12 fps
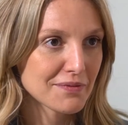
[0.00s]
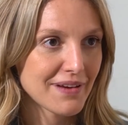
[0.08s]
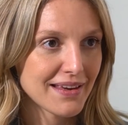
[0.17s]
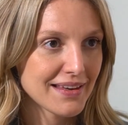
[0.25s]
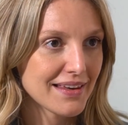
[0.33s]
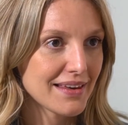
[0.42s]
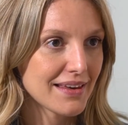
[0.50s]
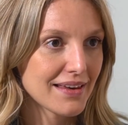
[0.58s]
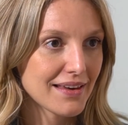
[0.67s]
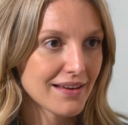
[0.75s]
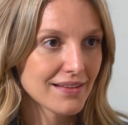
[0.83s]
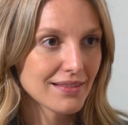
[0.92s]

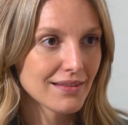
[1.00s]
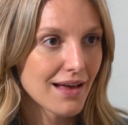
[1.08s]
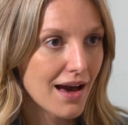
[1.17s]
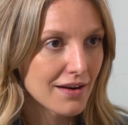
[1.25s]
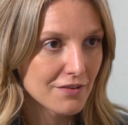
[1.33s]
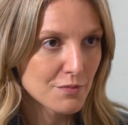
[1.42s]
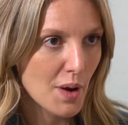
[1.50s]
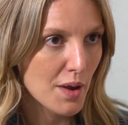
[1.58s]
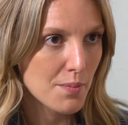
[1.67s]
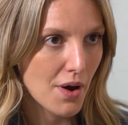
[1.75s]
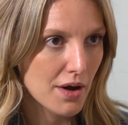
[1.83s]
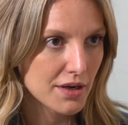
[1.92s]
Reiki, a lot of
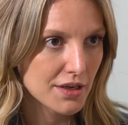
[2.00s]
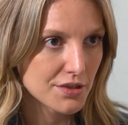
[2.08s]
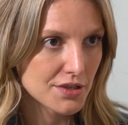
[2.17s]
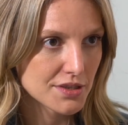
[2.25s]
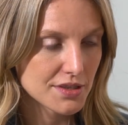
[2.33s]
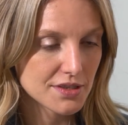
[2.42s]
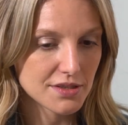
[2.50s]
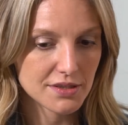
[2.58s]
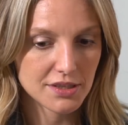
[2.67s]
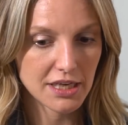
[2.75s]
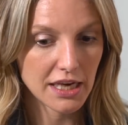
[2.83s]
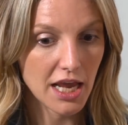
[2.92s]
mind-body just
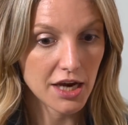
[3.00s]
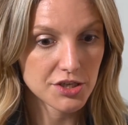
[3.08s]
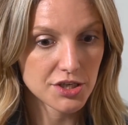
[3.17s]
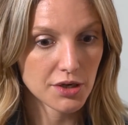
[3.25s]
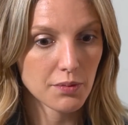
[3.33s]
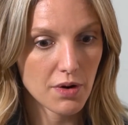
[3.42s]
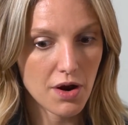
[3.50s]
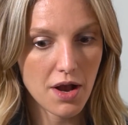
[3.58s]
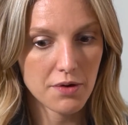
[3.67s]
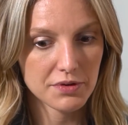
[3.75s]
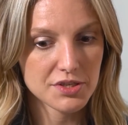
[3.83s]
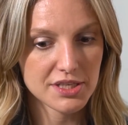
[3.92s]
connection, where
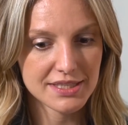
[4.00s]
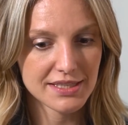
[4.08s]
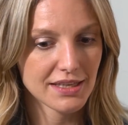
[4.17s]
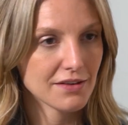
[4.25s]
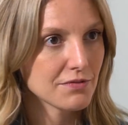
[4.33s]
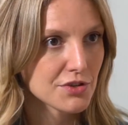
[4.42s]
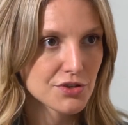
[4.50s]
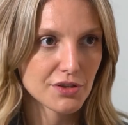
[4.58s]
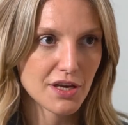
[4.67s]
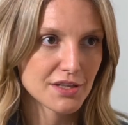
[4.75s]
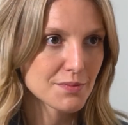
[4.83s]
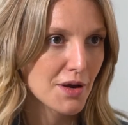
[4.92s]
I would just sit and
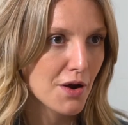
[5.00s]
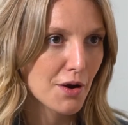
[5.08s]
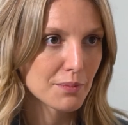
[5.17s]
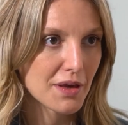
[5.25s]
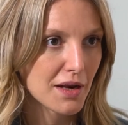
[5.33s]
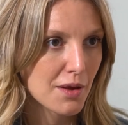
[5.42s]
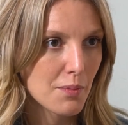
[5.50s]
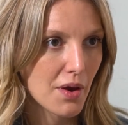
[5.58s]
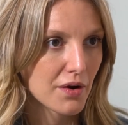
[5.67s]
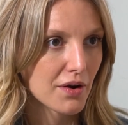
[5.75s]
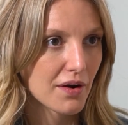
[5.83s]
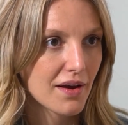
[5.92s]
visualize my arm getting
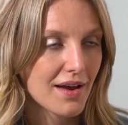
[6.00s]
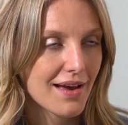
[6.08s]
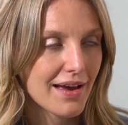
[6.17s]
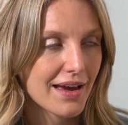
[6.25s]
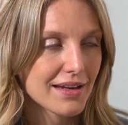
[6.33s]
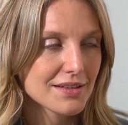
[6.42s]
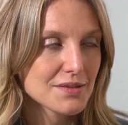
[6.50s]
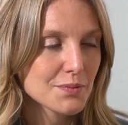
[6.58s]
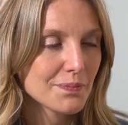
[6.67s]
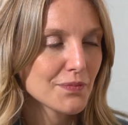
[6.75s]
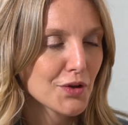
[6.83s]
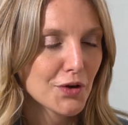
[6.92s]
better. And as
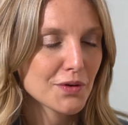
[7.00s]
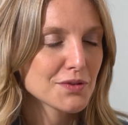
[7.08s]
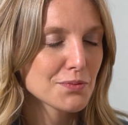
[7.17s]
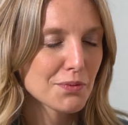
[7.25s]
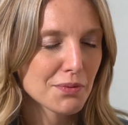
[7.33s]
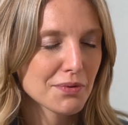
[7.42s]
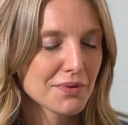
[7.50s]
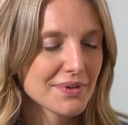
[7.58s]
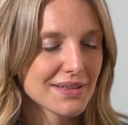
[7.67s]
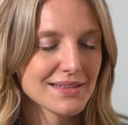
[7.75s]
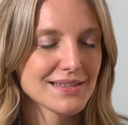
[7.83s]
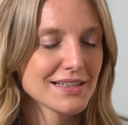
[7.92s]
you know, as woo-woo
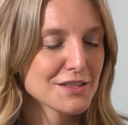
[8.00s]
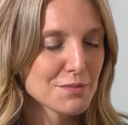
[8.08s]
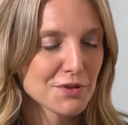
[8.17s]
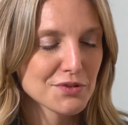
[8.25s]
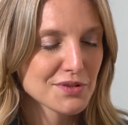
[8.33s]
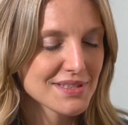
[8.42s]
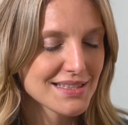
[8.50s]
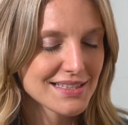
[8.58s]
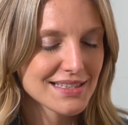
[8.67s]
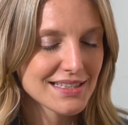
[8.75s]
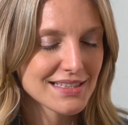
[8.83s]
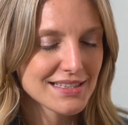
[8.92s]
and as like spiritual as
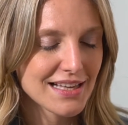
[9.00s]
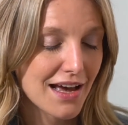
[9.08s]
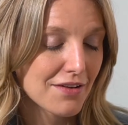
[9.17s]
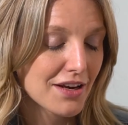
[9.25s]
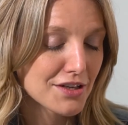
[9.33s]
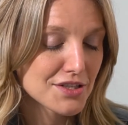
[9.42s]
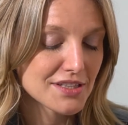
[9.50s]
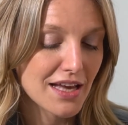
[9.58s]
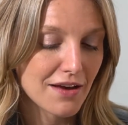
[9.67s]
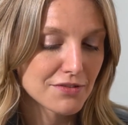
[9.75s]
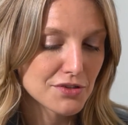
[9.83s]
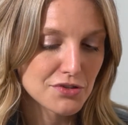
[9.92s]
these things sound, I just
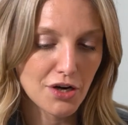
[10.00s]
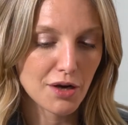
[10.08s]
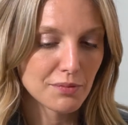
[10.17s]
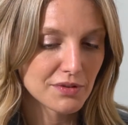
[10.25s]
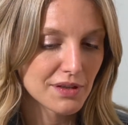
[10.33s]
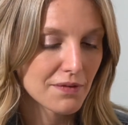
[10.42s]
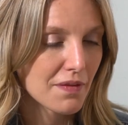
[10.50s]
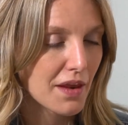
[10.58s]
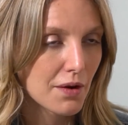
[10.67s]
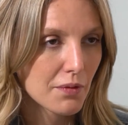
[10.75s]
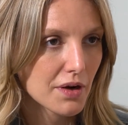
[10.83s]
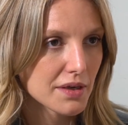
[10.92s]
have a strong belief
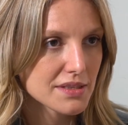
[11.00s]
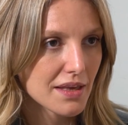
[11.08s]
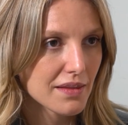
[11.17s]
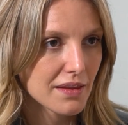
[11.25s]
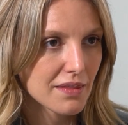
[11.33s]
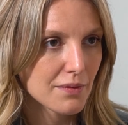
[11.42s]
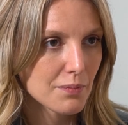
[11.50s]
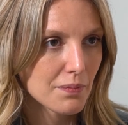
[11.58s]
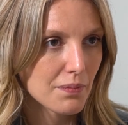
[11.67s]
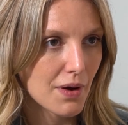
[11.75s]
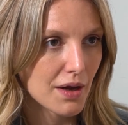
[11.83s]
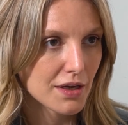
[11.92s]
that it works. I think the
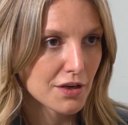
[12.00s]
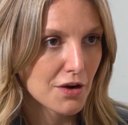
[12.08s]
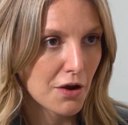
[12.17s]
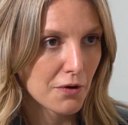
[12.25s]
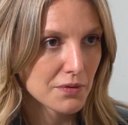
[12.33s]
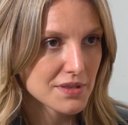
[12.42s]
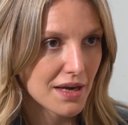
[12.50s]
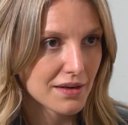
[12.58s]
body knows how